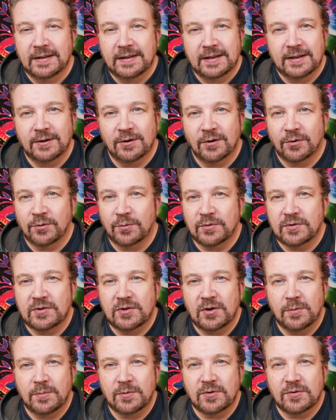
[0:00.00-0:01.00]
you know, there was
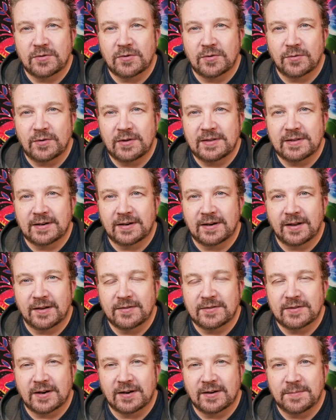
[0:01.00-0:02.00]
so much. The reason I
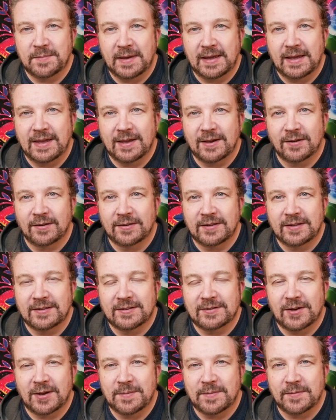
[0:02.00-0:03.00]
started making all these
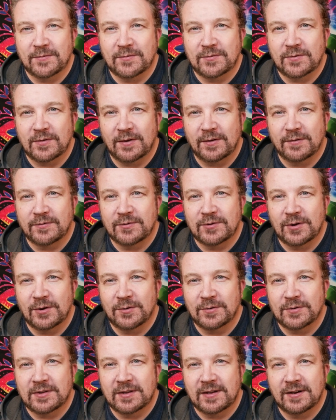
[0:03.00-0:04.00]
type of
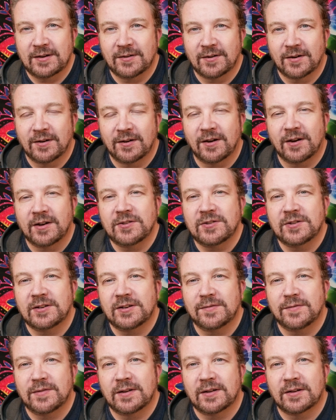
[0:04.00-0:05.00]
shows here on
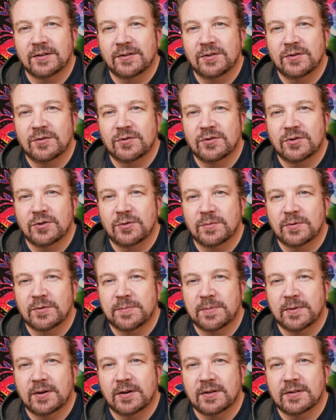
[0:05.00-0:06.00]
IGTV and on YouTube was
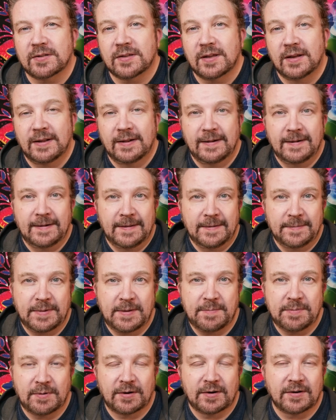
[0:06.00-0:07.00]
because
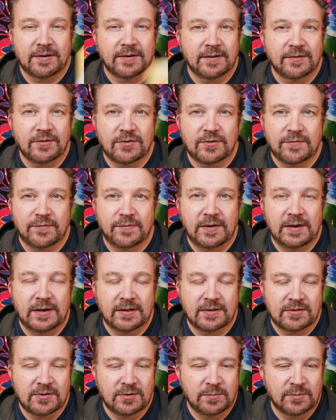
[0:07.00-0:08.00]
people are just
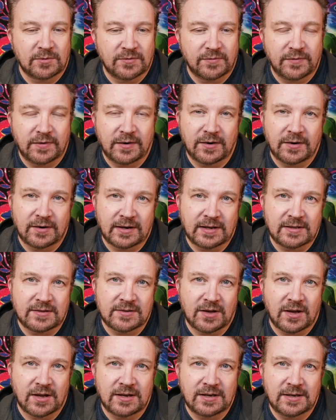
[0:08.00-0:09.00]
feeling so much fear and
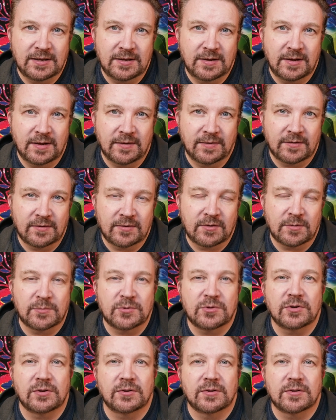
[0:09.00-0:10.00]
anxiety, and there's so
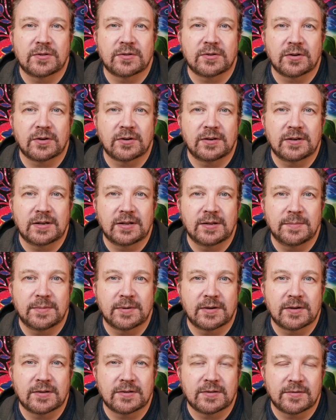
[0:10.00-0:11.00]
much uncertainty
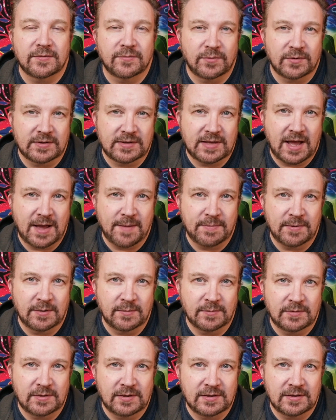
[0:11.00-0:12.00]
because of what's happening
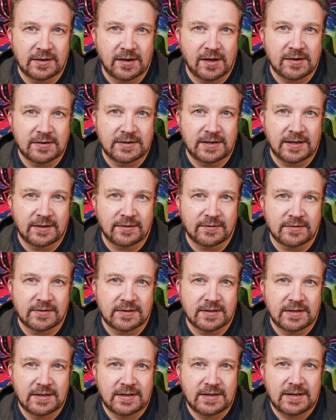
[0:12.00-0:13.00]
with these
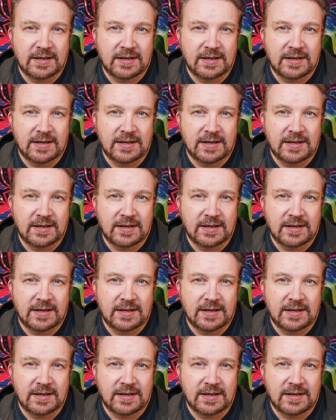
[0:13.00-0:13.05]
lockdowns.